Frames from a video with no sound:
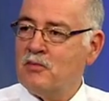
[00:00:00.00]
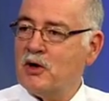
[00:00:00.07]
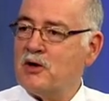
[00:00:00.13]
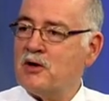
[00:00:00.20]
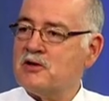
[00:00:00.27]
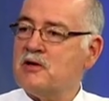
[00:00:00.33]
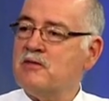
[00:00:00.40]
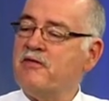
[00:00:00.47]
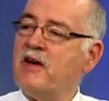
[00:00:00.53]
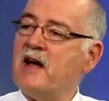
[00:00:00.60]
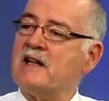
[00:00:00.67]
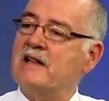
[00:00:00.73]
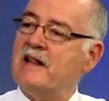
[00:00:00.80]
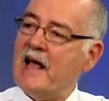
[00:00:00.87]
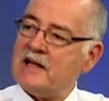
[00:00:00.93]
because in
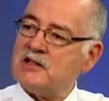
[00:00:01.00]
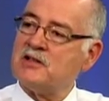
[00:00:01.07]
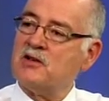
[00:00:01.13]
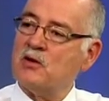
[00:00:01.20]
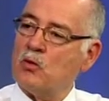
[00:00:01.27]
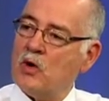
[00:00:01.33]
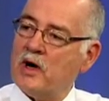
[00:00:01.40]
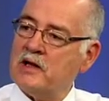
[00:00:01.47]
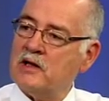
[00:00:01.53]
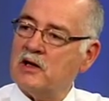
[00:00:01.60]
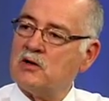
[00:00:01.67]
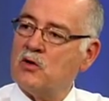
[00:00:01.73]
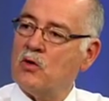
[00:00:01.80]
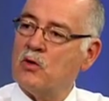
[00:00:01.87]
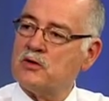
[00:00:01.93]
fact that's the one
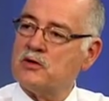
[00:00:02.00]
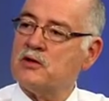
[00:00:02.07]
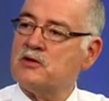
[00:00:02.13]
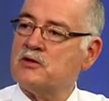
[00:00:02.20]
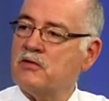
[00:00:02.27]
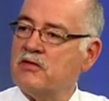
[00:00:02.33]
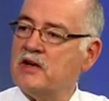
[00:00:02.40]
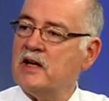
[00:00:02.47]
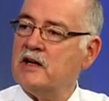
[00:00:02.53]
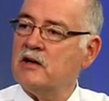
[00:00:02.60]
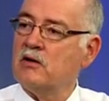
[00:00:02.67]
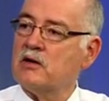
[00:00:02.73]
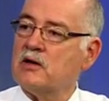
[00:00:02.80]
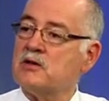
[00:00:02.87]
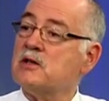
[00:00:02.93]
that causes severe
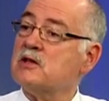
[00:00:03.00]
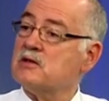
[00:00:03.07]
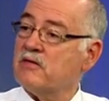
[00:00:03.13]
illness.